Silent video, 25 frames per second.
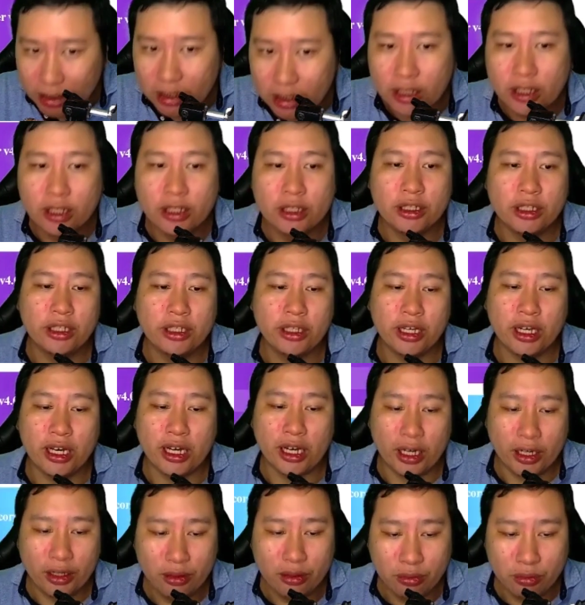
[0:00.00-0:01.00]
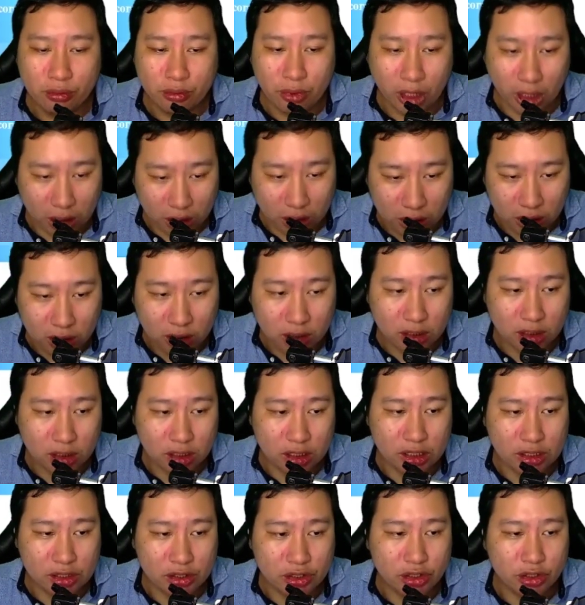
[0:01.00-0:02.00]
the other way is
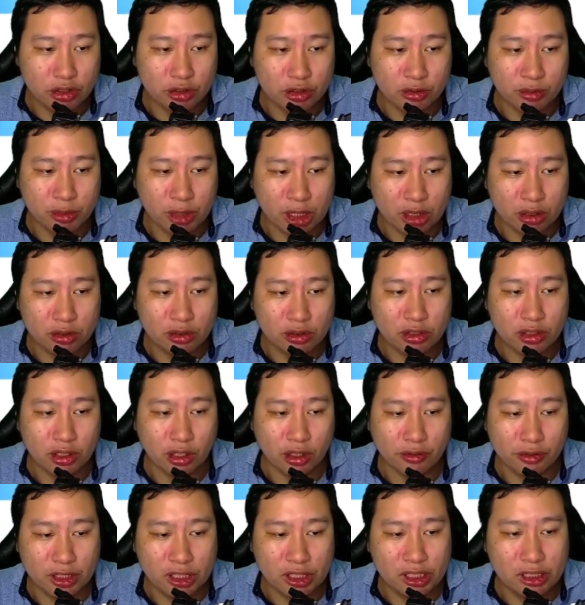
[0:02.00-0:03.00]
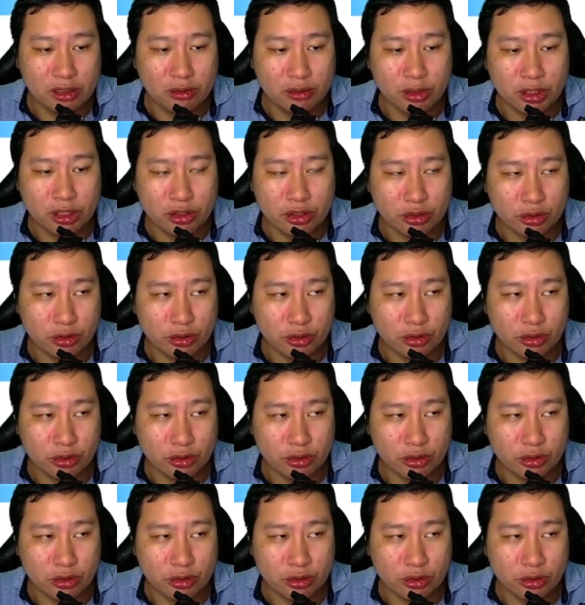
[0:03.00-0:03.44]
to make use of keyword to